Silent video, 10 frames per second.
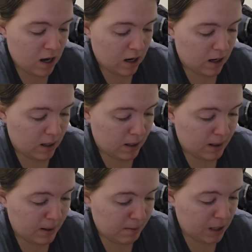
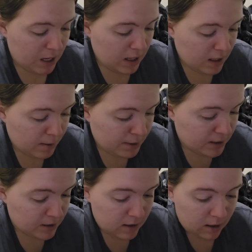Let me
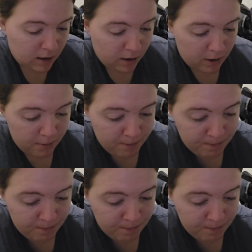see here.